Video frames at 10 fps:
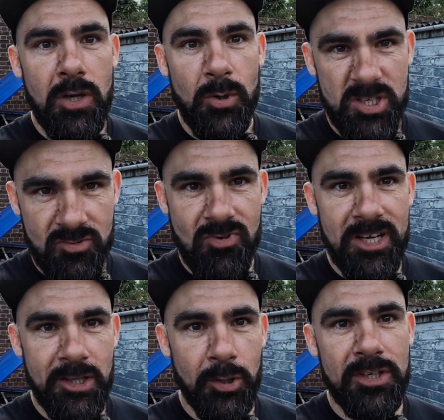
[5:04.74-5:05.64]
which is
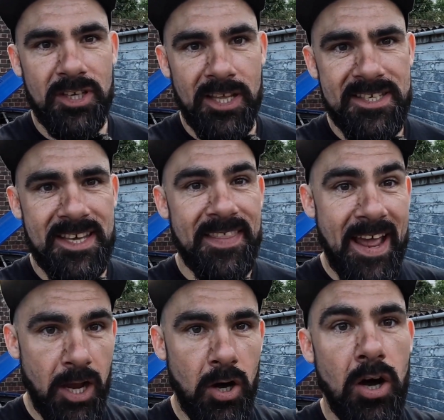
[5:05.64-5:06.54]
really good because I need to take
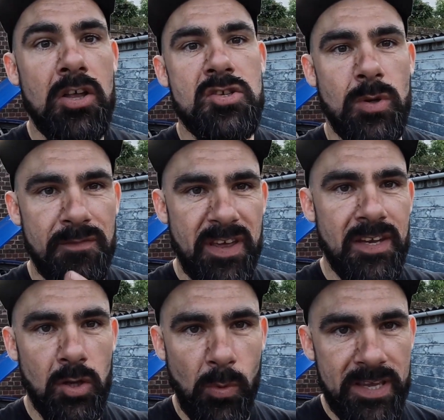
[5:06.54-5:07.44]
that car to an event
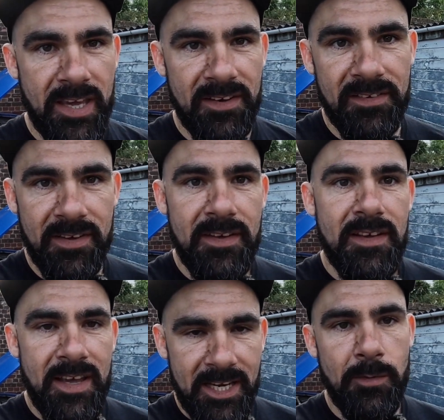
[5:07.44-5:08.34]
at the weekend.
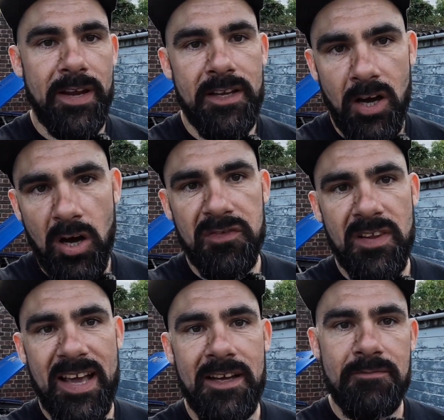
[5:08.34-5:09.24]
Anyway, after
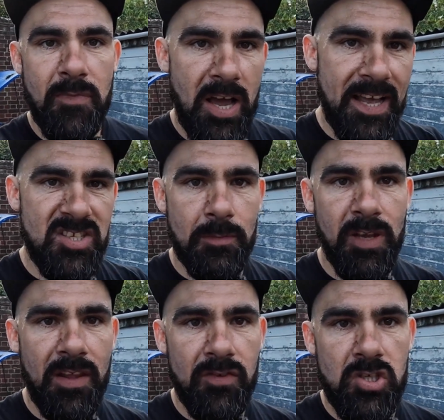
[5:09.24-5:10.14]
that I had some
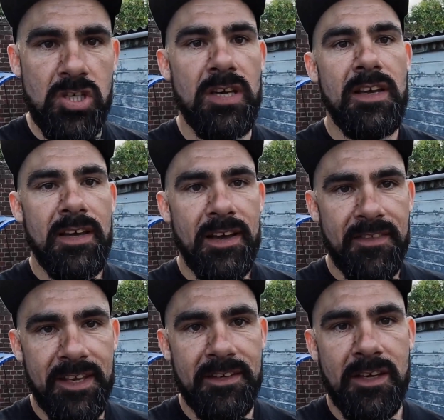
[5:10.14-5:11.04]
lunch,
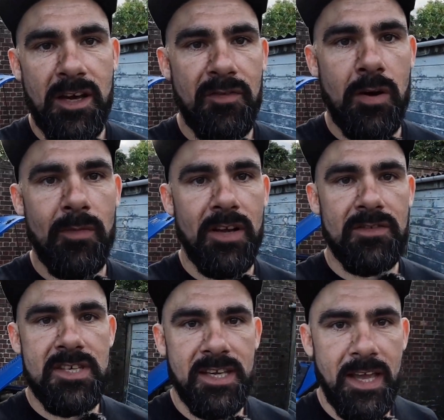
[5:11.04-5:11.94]
and then I've come
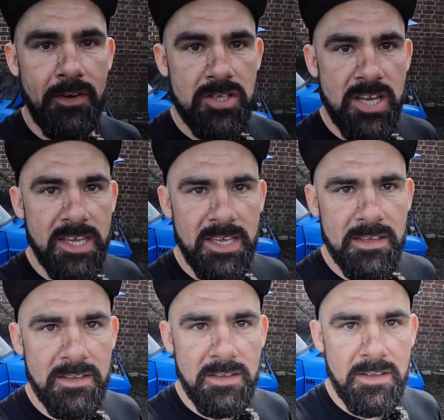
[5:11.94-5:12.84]
round to the garage here
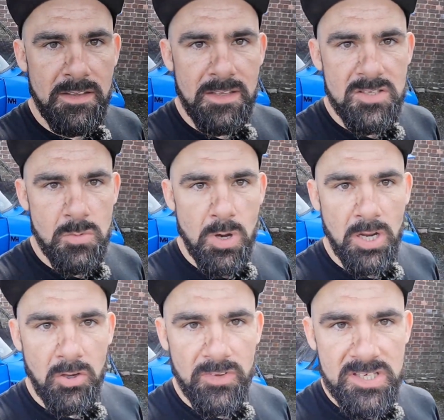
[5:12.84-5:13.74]
to
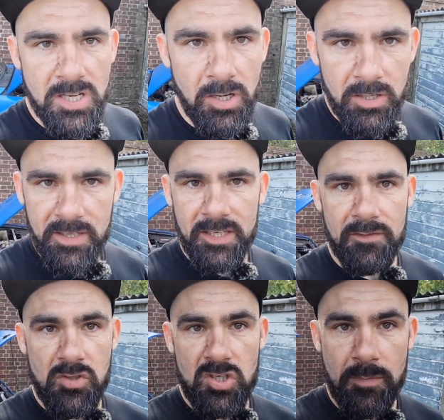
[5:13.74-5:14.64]
work on this car, and
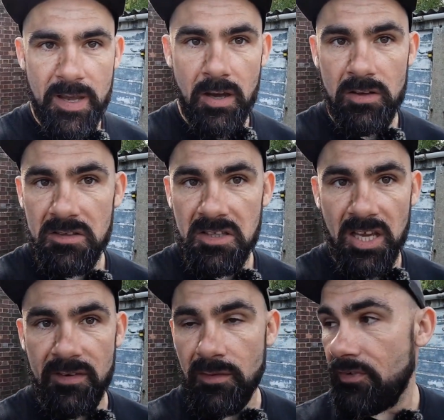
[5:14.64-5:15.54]
I've just about
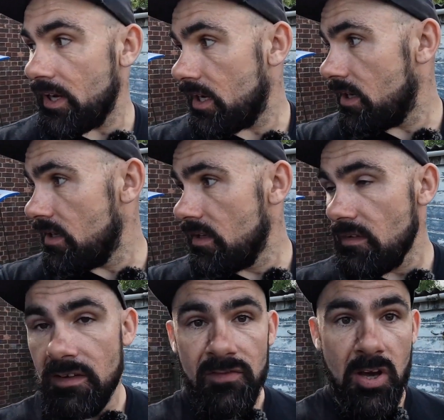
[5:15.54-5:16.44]
done everything
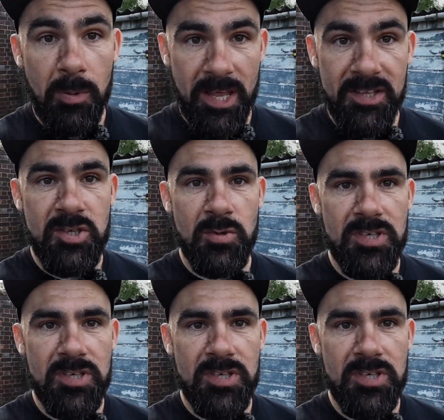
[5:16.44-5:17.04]
but I plan to